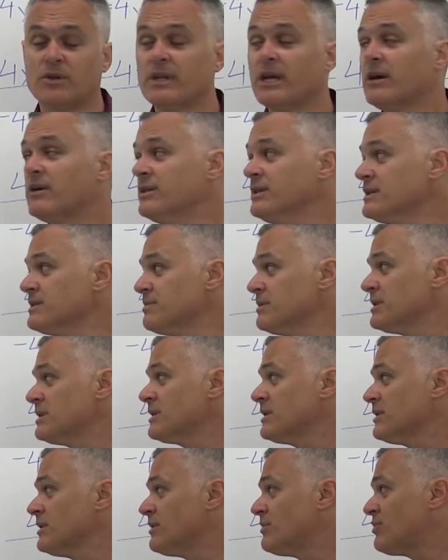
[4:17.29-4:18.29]
Now in this
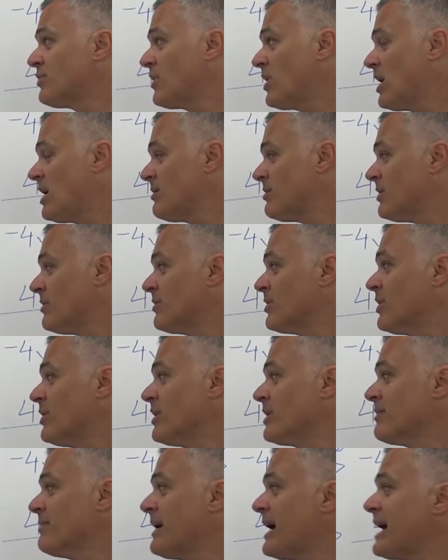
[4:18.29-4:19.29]
particular problem,
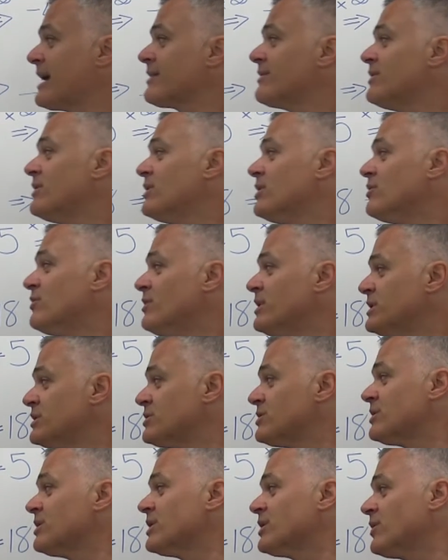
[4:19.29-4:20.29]
going back to the
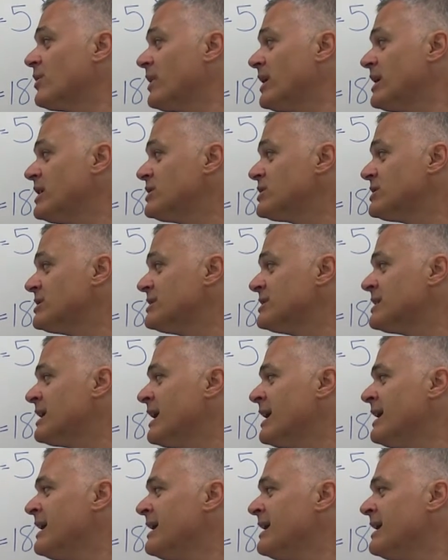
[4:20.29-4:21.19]
original equations